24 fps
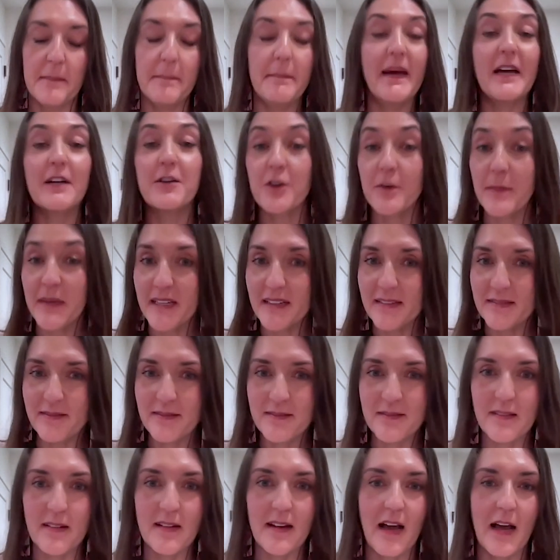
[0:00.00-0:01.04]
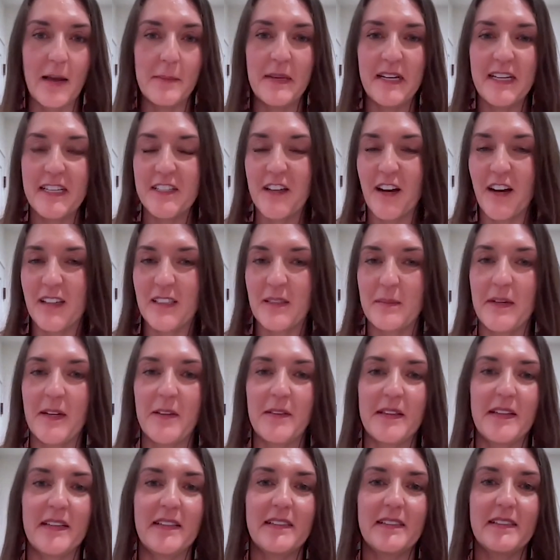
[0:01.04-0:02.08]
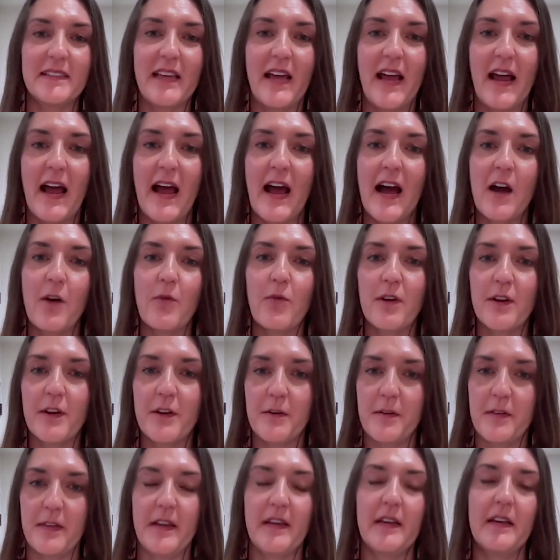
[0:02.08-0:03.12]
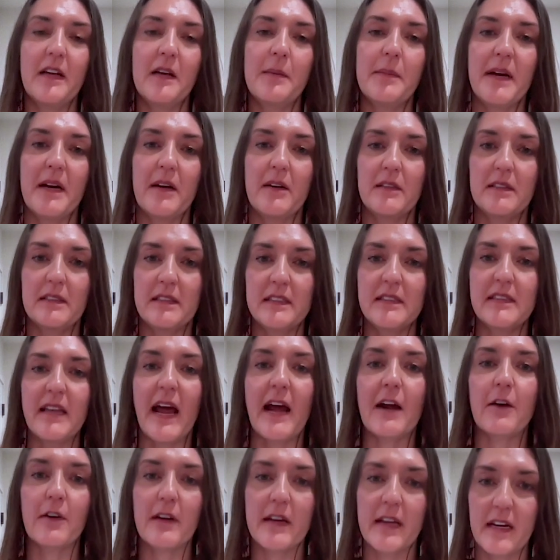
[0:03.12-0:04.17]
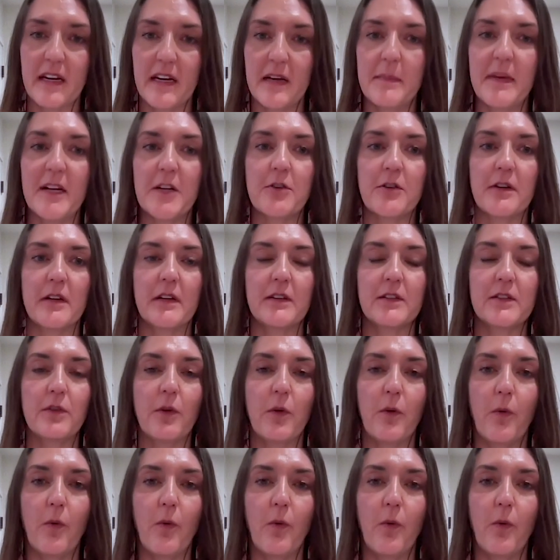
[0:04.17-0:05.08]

Measurement. Imani talked about this. How are you thinking about disaggregating metrics?